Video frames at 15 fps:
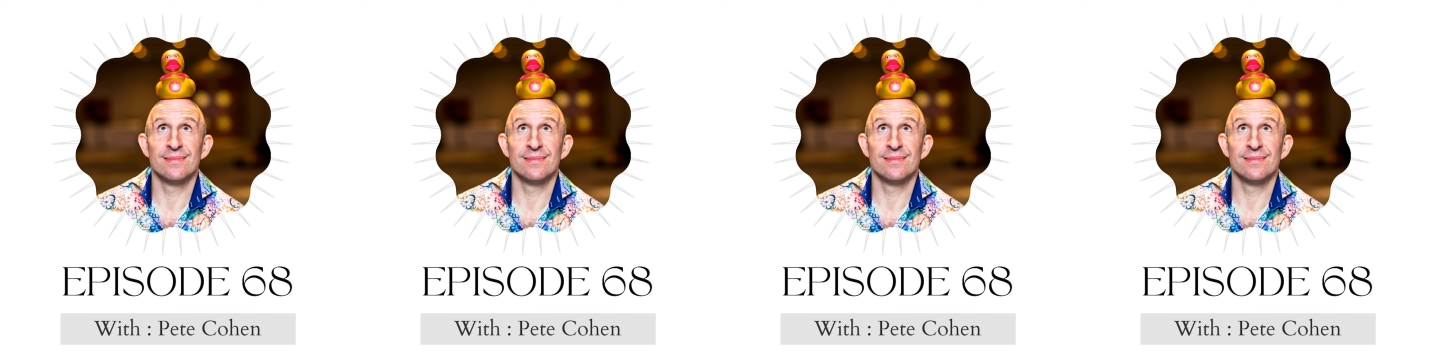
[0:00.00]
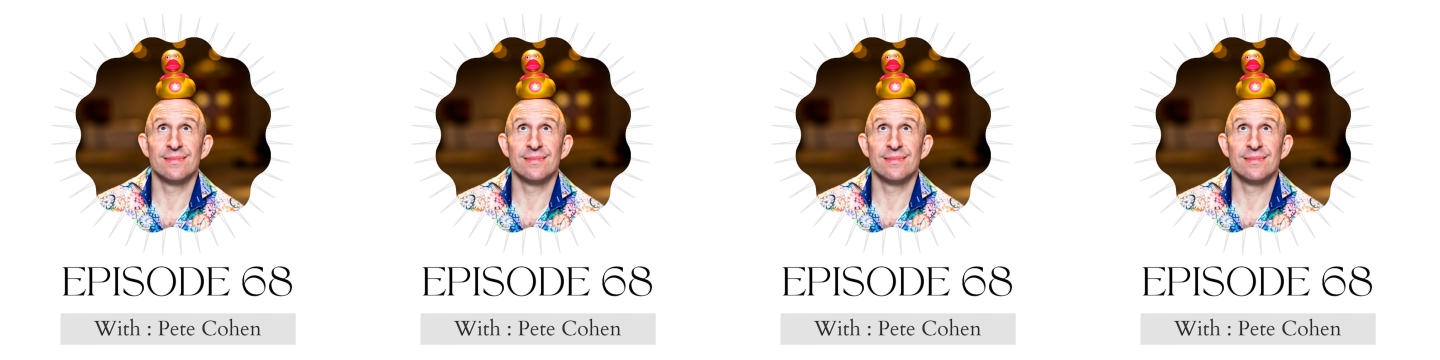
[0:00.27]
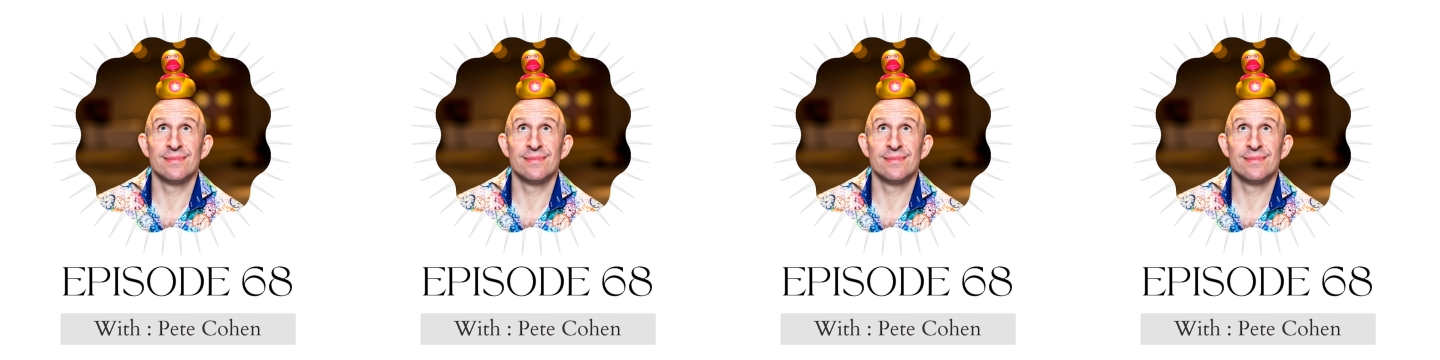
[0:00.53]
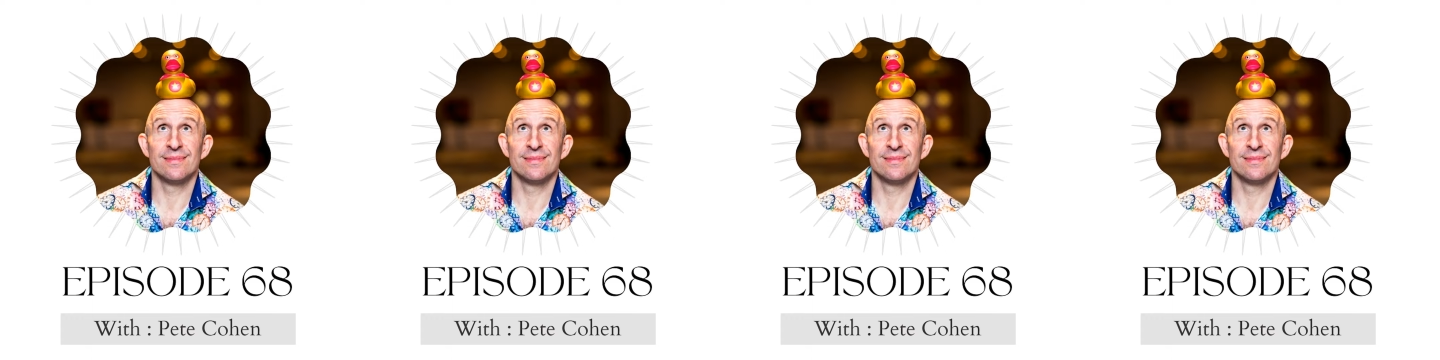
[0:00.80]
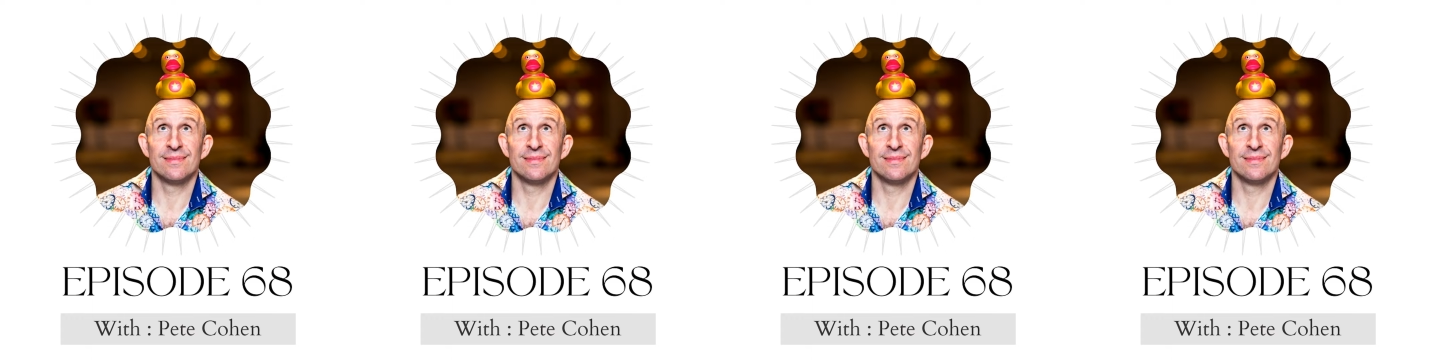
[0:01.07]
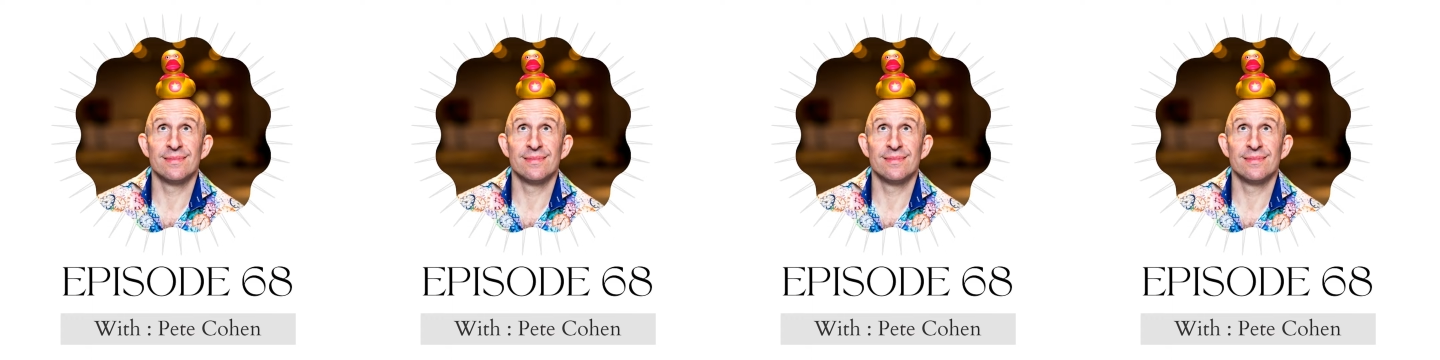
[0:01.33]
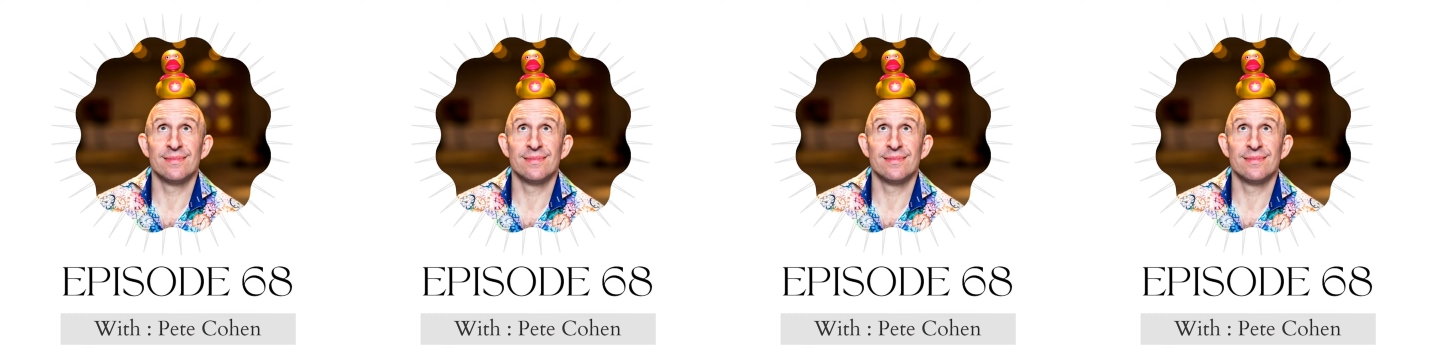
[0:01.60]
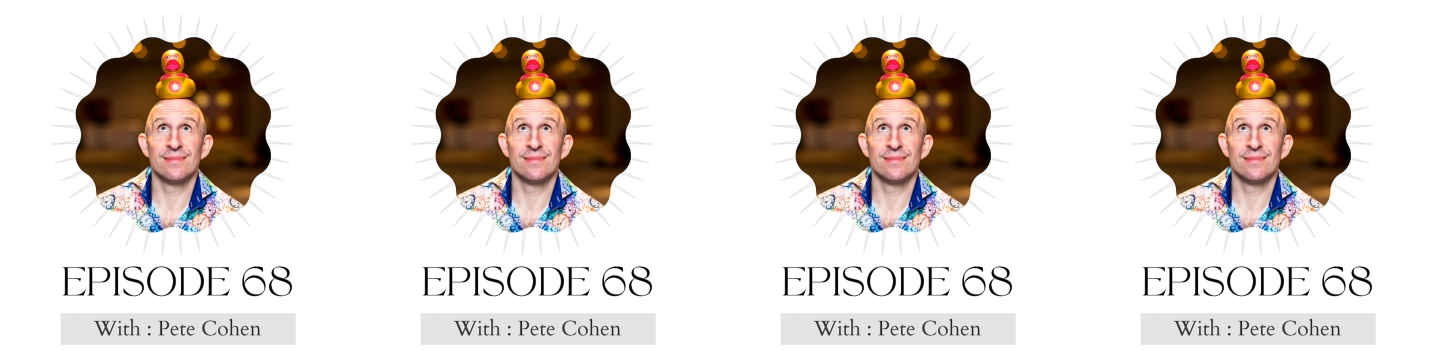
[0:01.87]

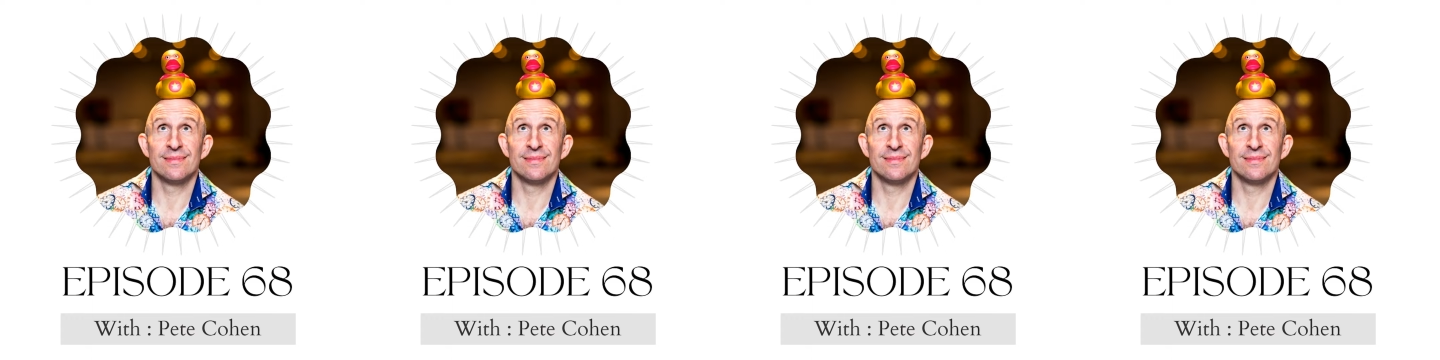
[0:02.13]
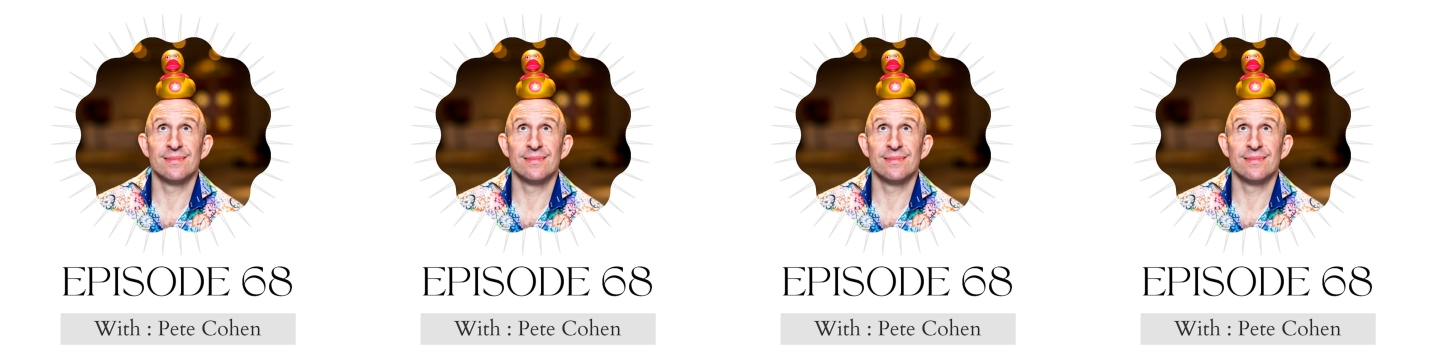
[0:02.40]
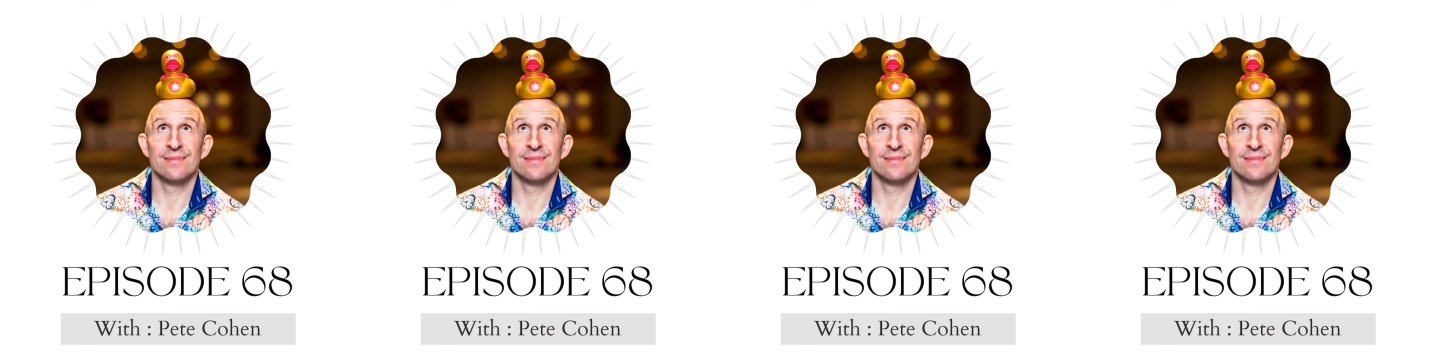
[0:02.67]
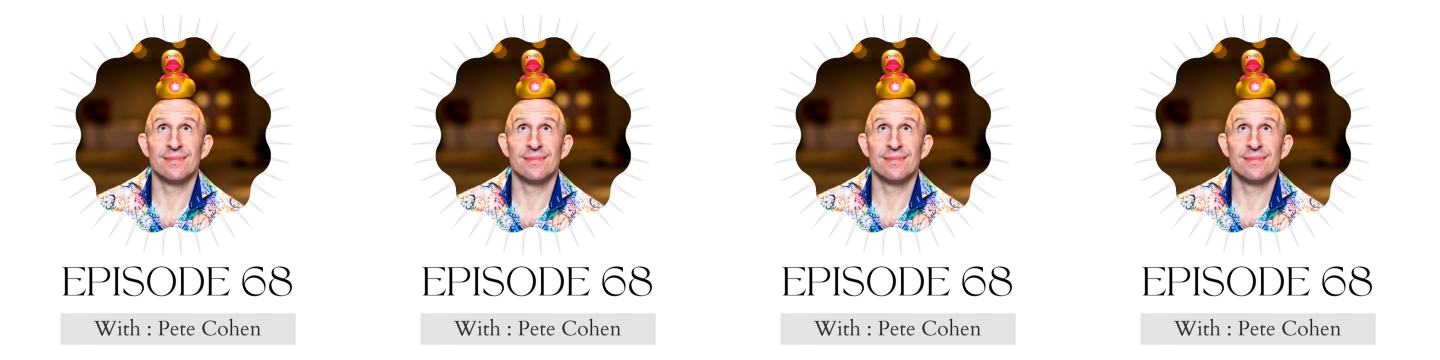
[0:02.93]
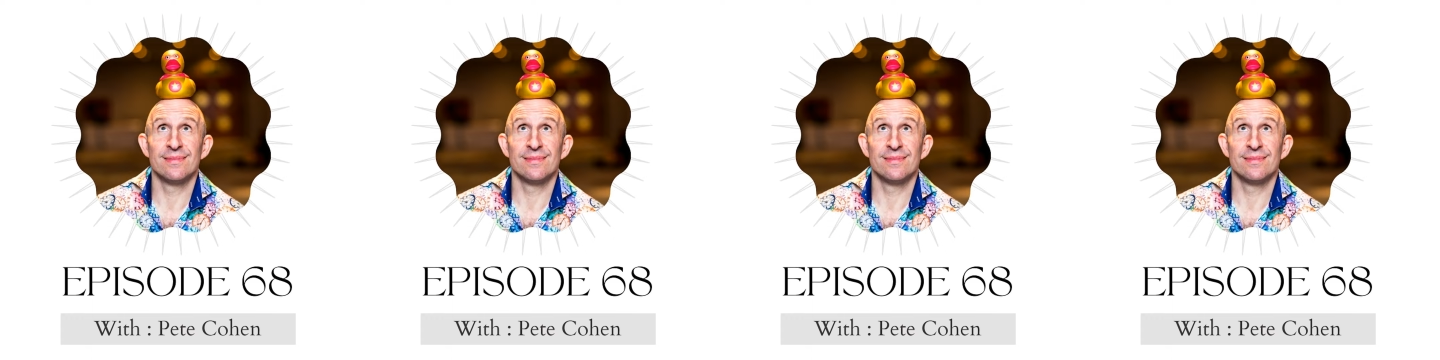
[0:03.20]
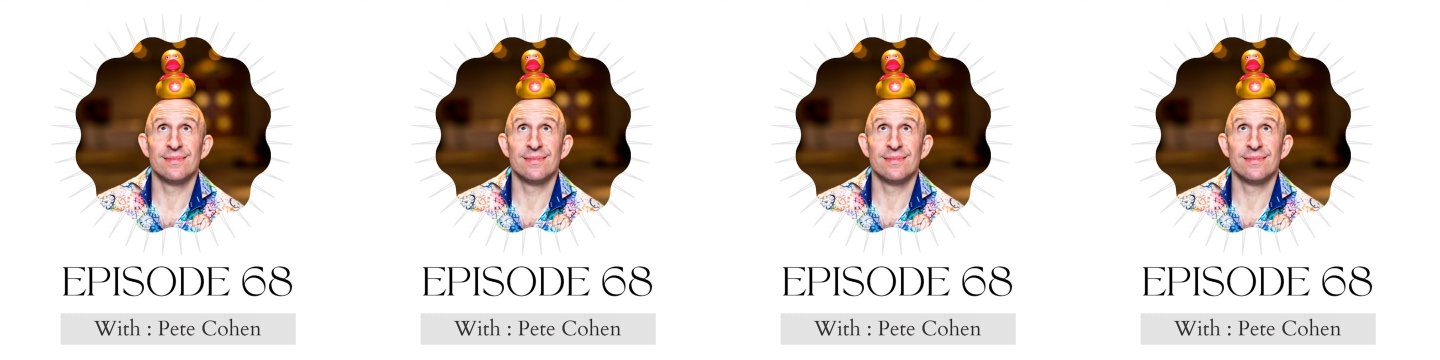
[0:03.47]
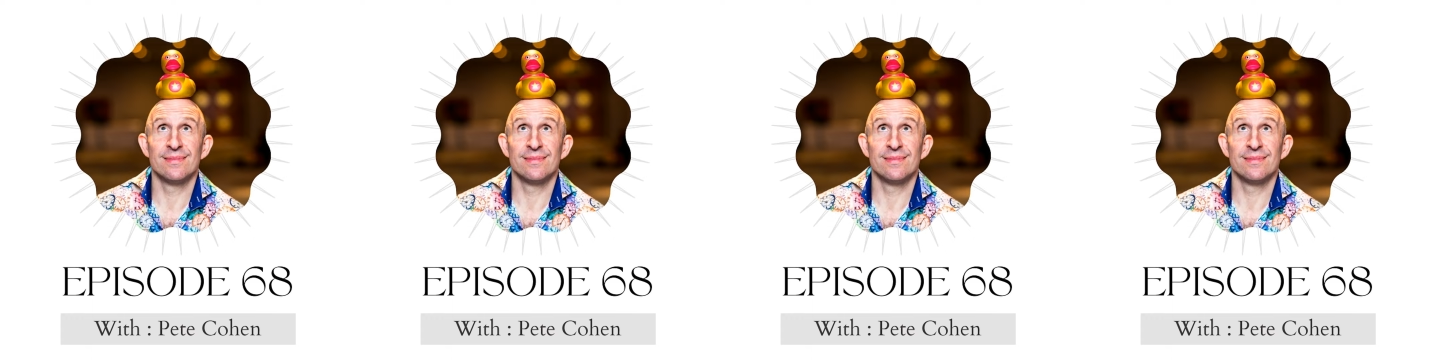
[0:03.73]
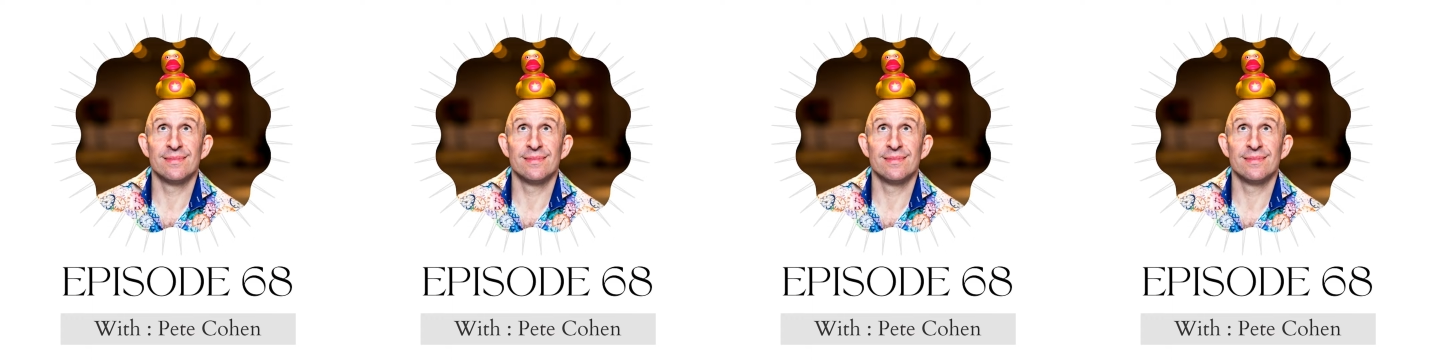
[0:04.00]

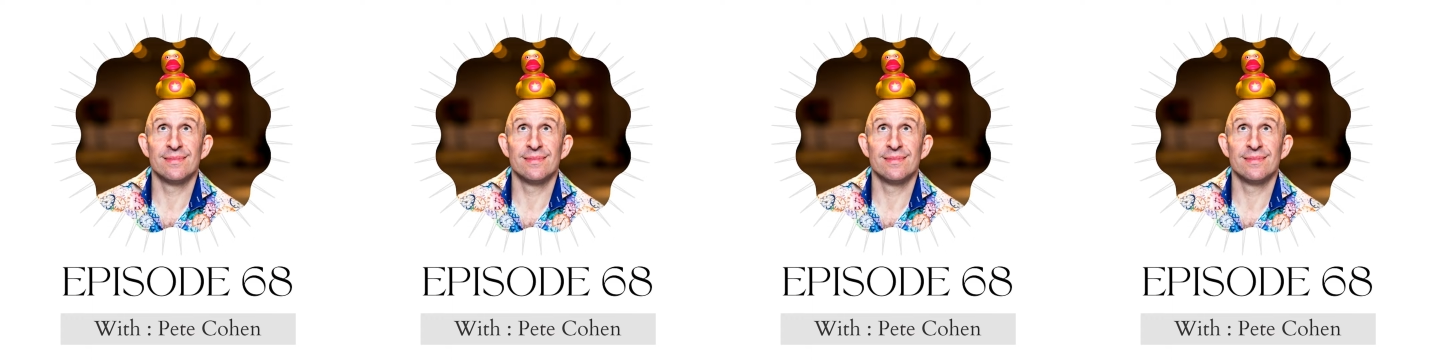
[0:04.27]
(no lip movement)